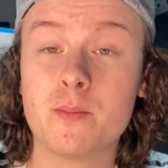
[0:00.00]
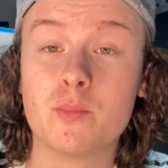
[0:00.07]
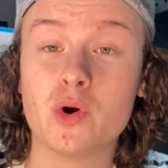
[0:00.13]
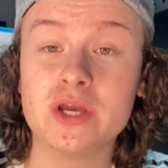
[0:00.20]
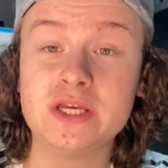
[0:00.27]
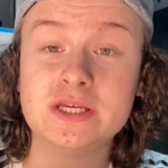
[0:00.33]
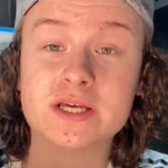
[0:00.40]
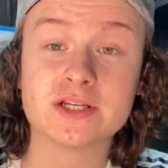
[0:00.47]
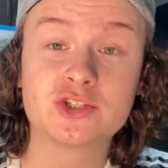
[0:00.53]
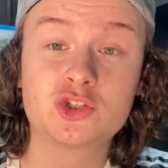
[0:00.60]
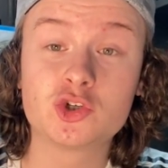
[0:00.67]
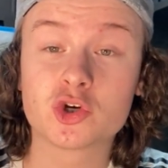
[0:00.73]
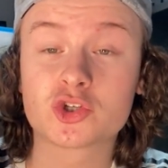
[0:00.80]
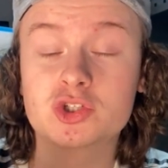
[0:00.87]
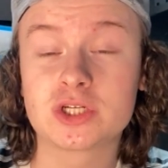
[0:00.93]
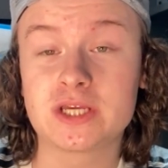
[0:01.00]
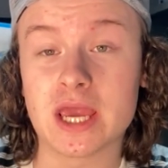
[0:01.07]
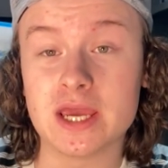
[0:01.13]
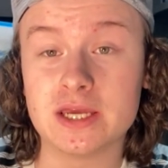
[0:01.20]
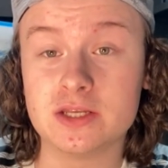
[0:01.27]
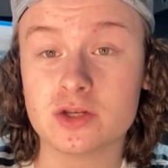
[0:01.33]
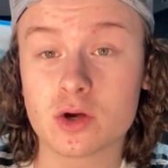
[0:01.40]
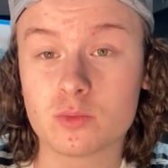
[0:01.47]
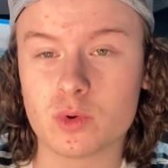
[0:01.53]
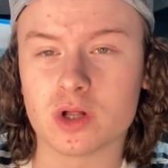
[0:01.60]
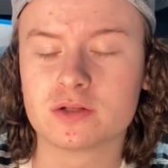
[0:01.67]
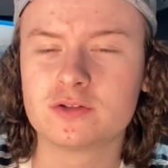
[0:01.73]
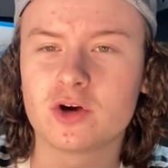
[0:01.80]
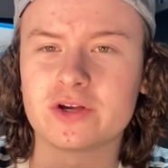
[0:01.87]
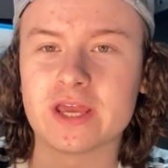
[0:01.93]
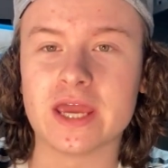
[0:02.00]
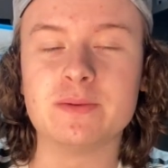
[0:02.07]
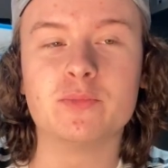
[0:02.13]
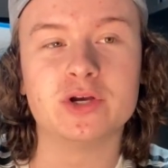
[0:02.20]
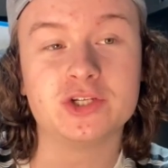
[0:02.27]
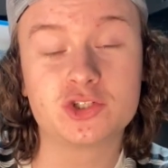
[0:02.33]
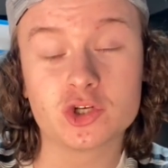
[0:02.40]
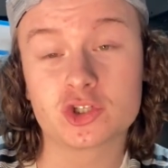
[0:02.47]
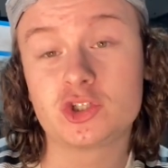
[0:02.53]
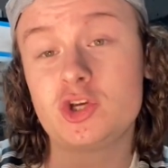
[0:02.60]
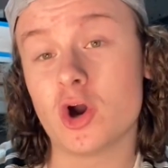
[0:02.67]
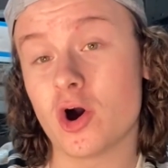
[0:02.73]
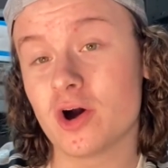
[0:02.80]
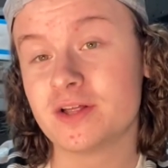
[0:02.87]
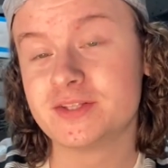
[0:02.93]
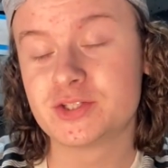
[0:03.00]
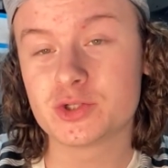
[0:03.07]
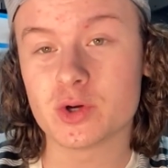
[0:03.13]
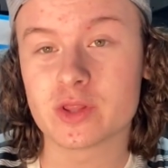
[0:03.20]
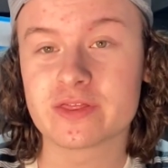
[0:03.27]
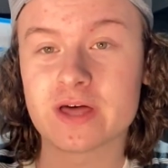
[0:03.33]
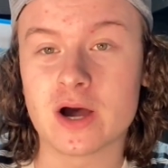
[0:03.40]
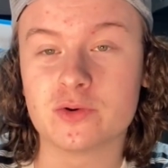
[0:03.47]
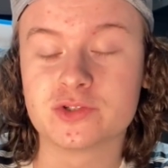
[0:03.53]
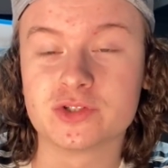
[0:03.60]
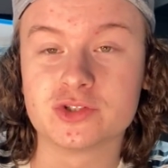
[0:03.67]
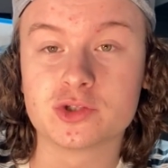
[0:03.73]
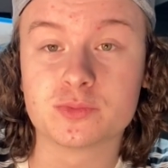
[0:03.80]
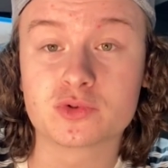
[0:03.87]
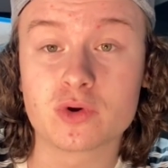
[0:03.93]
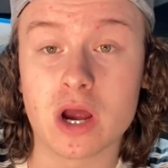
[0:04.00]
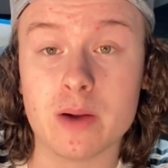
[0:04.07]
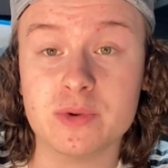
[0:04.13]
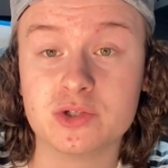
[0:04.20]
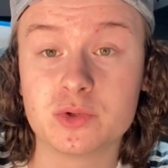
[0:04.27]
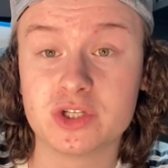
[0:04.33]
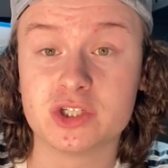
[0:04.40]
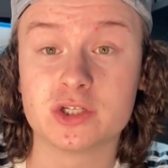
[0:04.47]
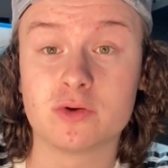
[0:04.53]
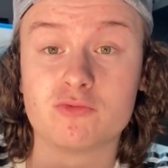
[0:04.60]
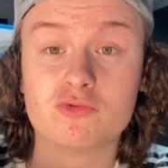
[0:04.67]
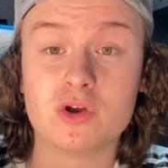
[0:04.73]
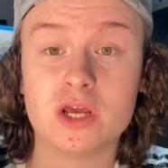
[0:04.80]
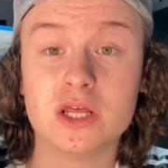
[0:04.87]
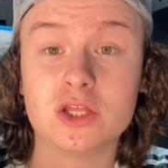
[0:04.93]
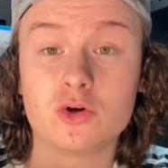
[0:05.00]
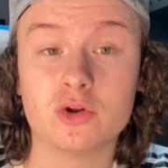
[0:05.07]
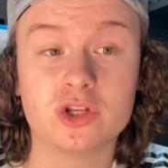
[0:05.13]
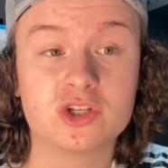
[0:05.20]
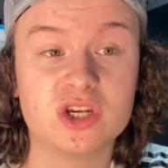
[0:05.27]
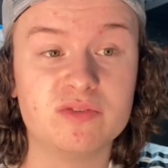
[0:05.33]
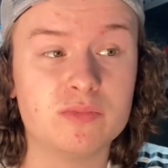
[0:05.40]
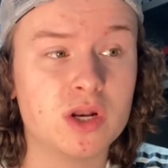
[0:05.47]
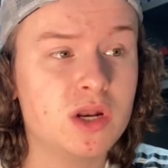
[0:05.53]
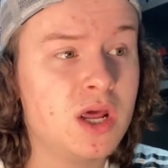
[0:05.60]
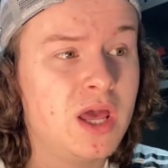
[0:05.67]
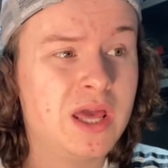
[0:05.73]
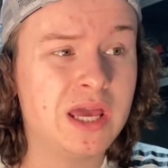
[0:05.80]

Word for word: but he has just gained, well, not gained, but he's just got to a thousand subscribers, which is a really good achievement.